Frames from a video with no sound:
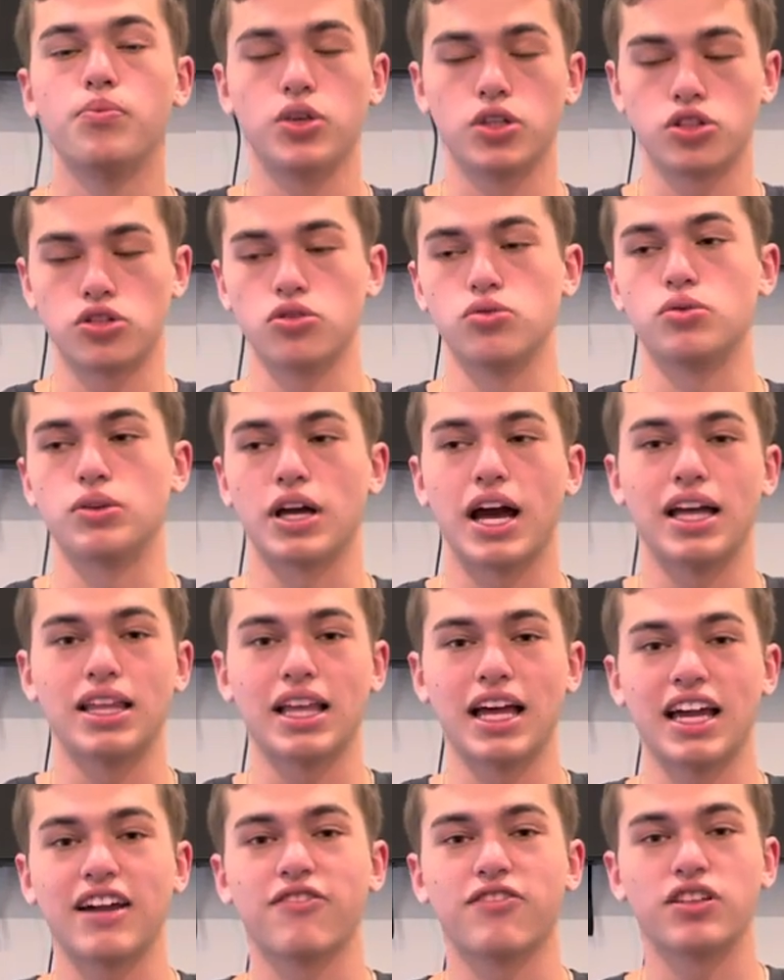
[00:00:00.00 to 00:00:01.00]
Excuse me. I
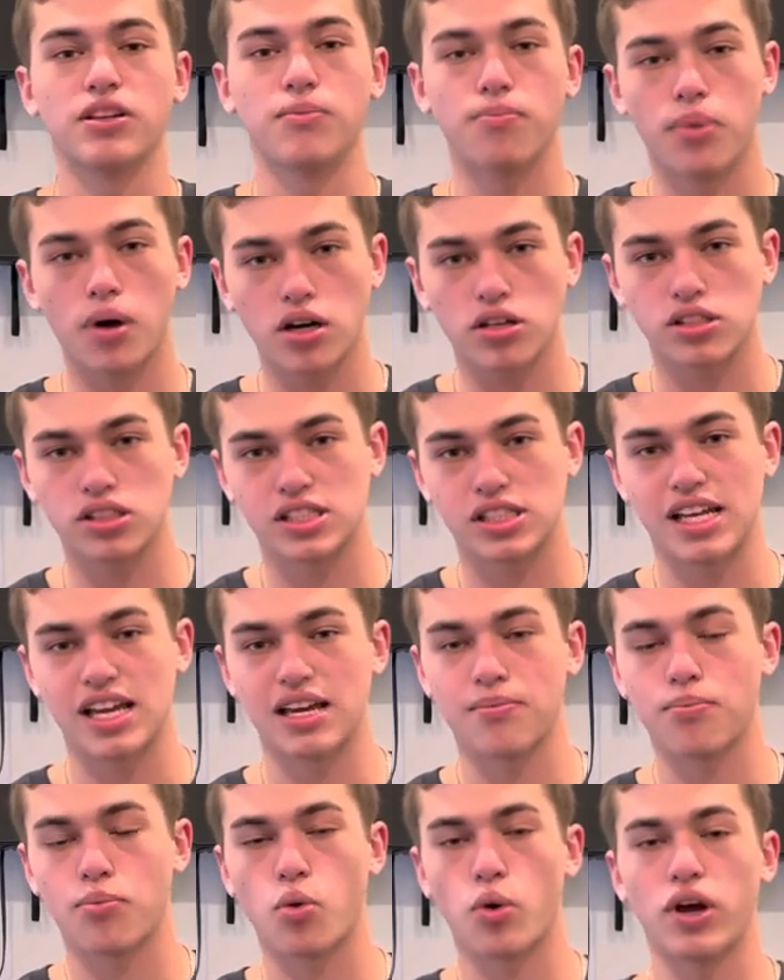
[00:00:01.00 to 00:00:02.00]
like it from the Bucs
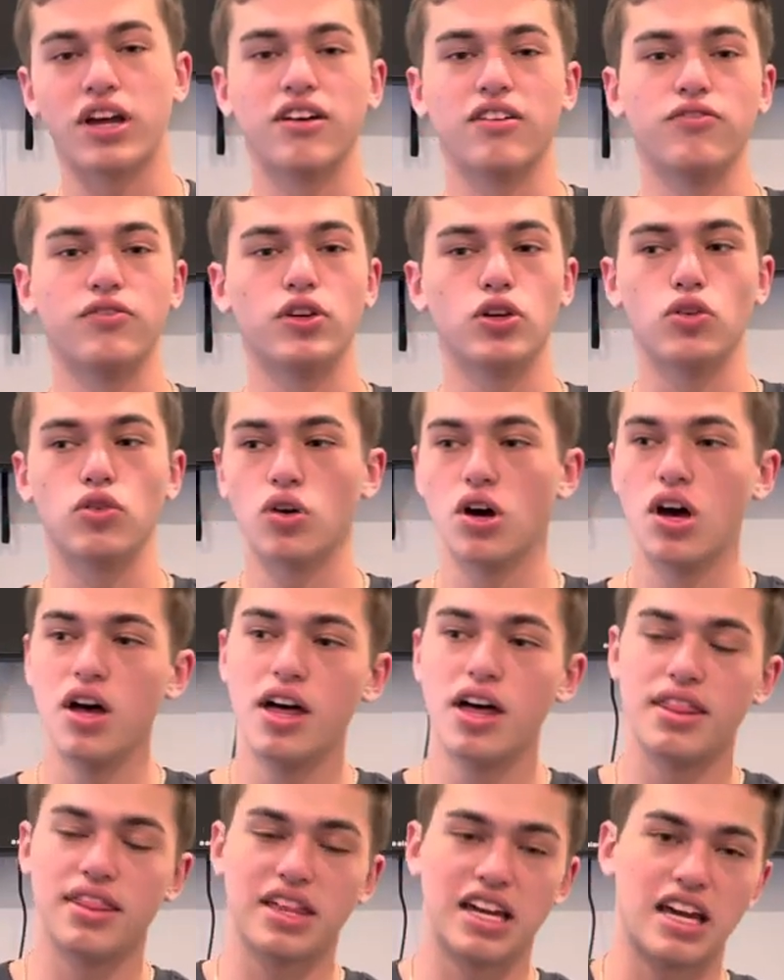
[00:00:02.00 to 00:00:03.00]
standpoint of view,
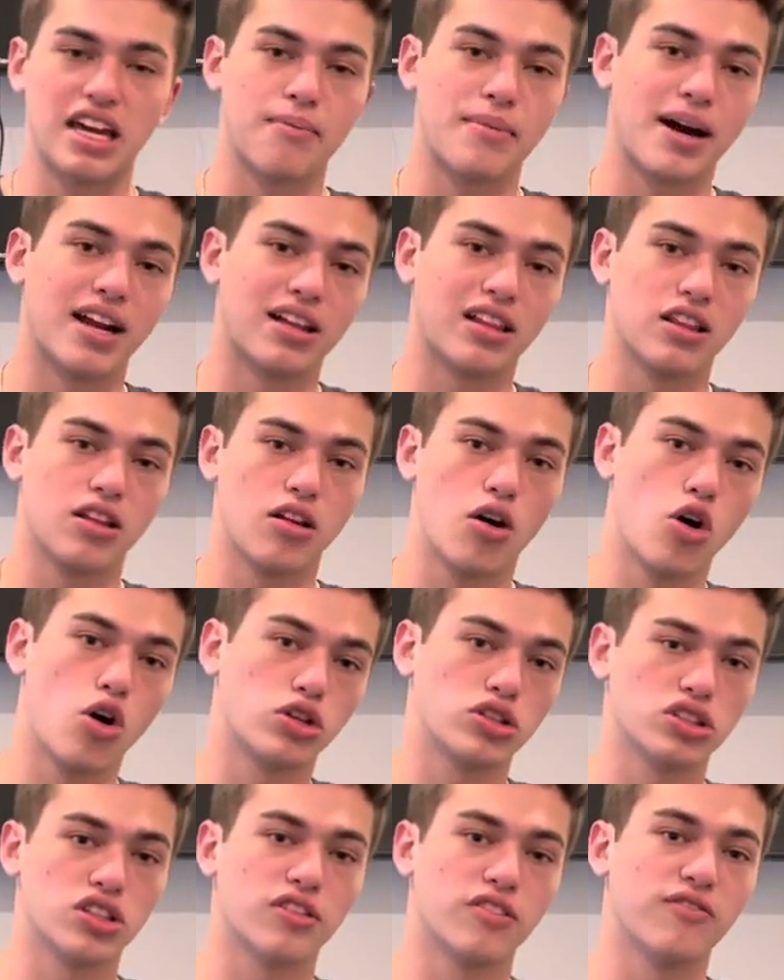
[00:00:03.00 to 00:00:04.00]
thinking about a
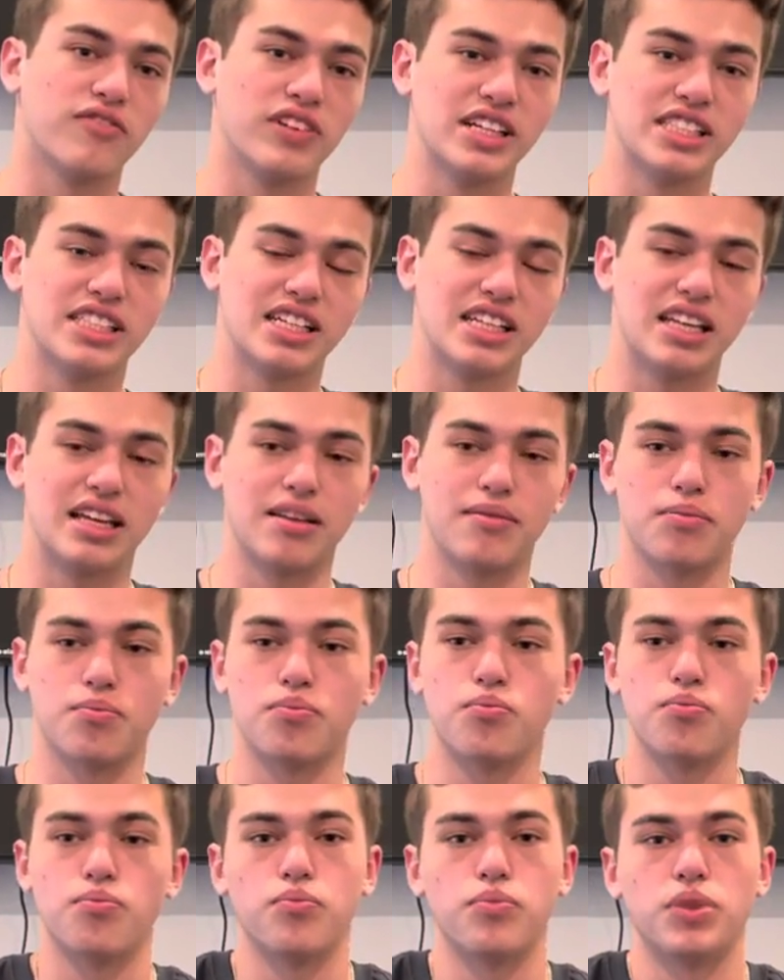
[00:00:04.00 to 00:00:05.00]
long-term vision and
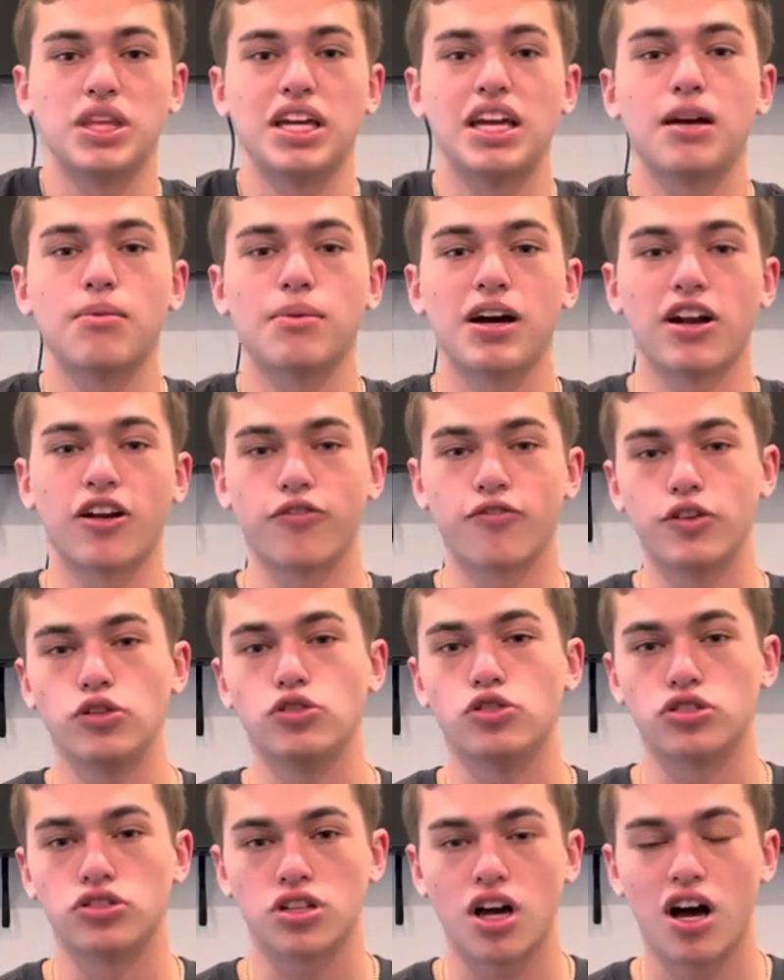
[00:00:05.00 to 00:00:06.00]
thinking about our
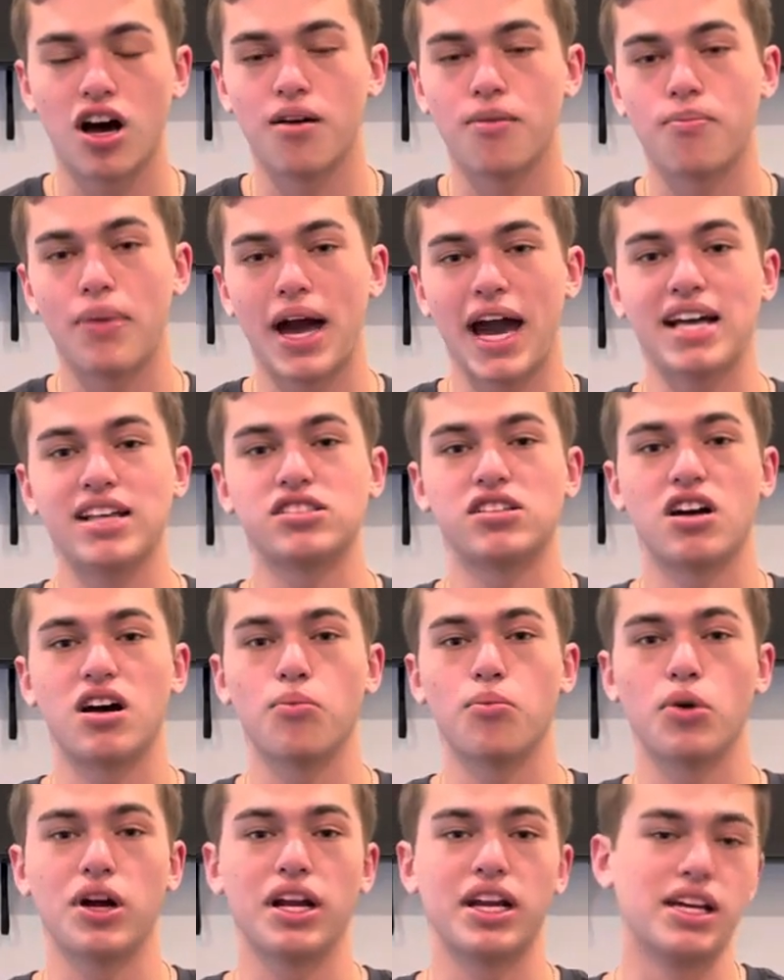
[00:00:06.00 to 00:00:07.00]
future past Tom
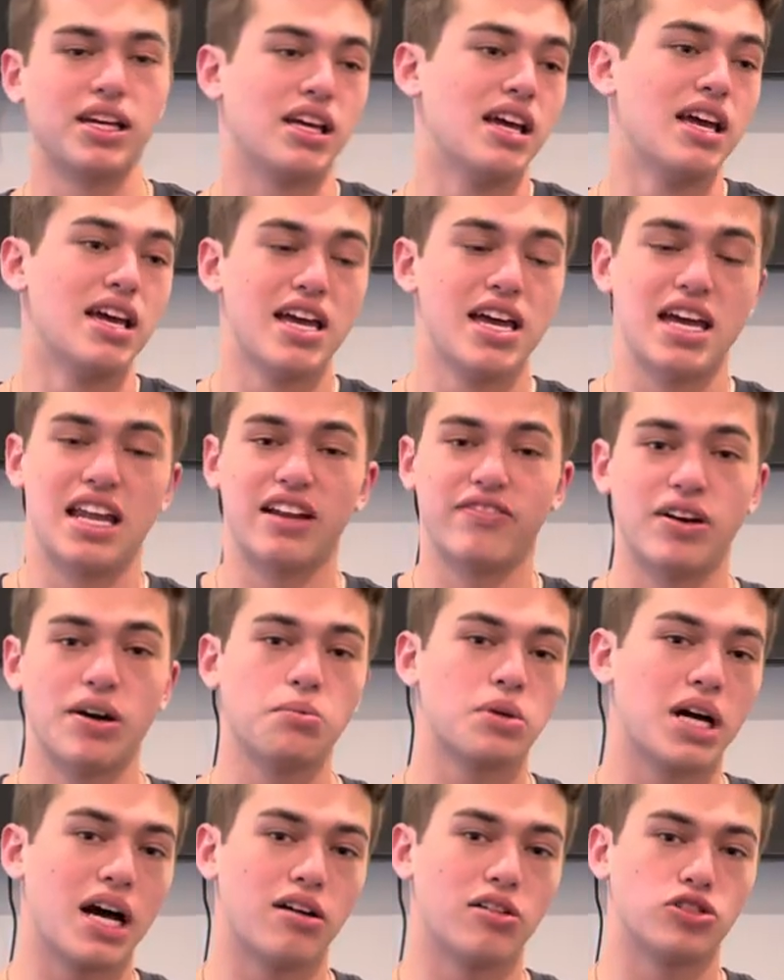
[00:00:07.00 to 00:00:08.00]
Brady. And if I'm
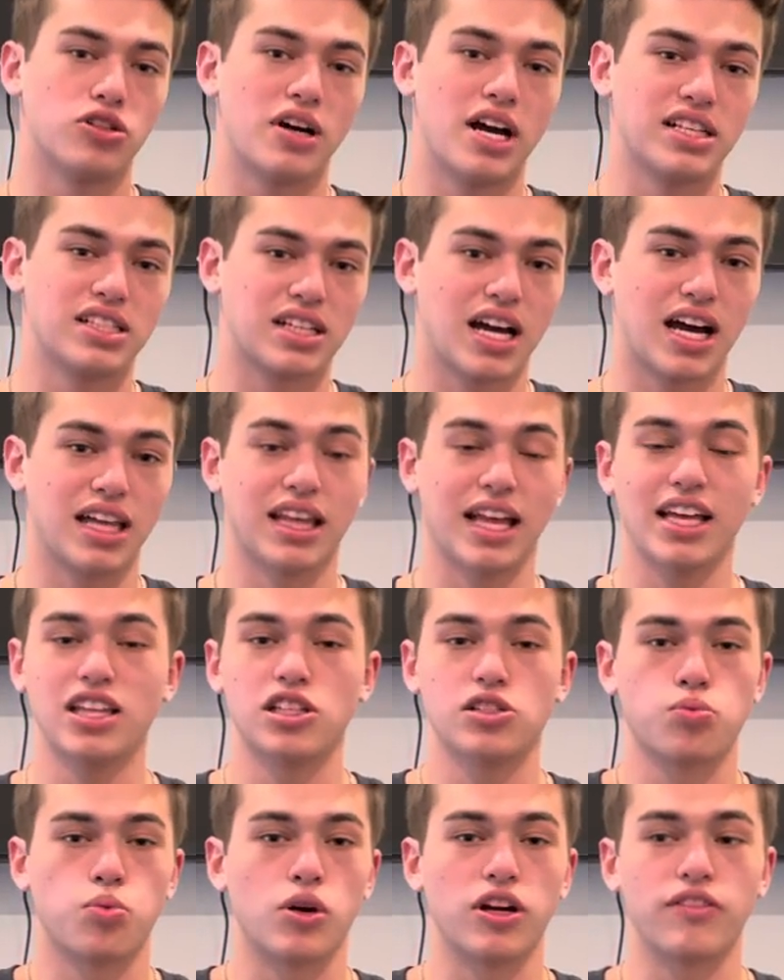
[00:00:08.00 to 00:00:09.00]
Kyle Trask, I like this
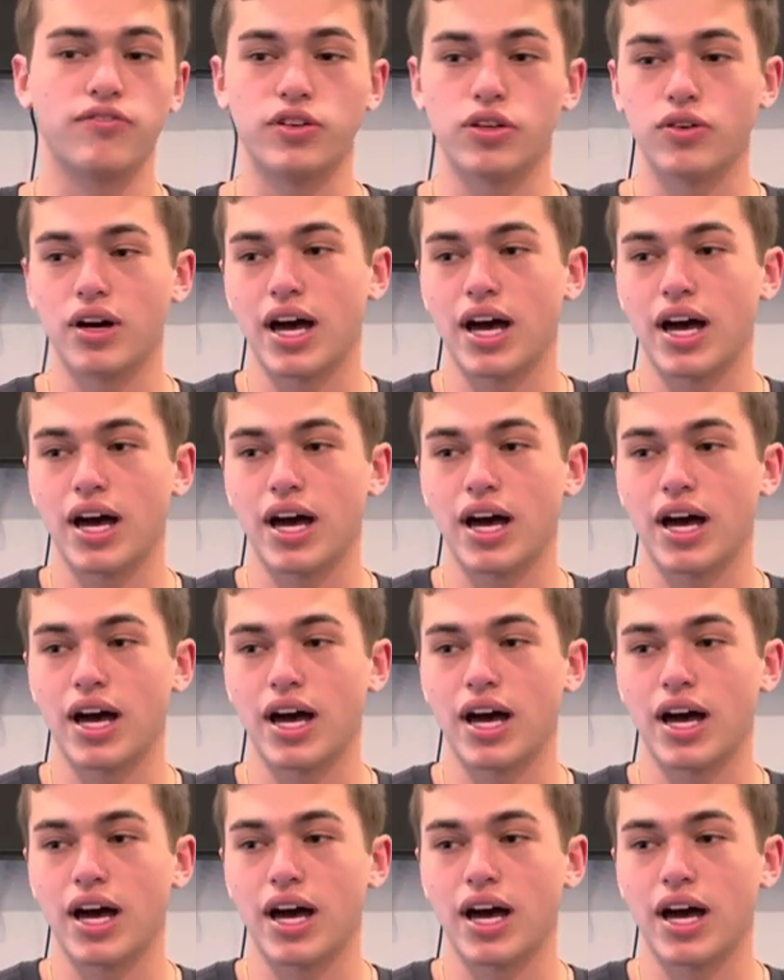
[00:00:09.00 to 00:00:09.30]
point of view.